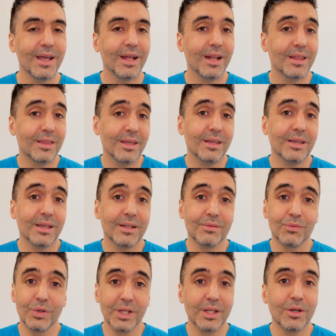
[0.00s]
And I think it
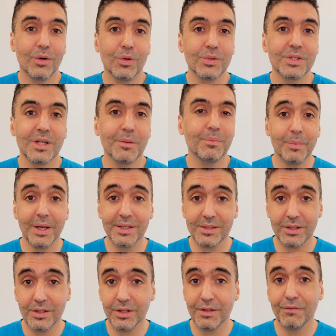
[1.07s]
really holds up as a
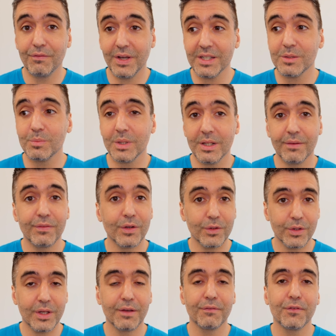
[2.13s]
good investment if you're
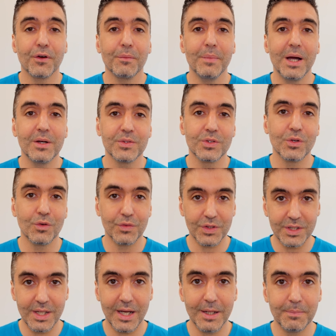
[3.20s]
looking for a mouse over
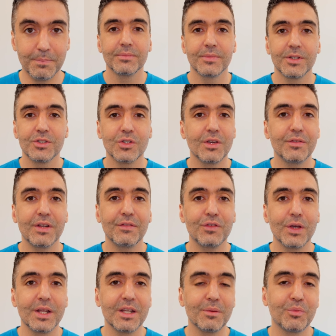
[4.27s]
time. So even if
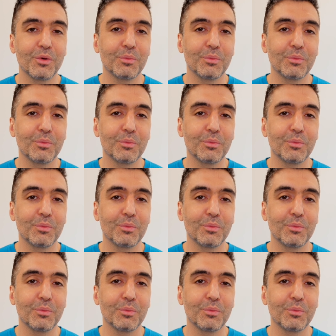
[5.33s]
you end up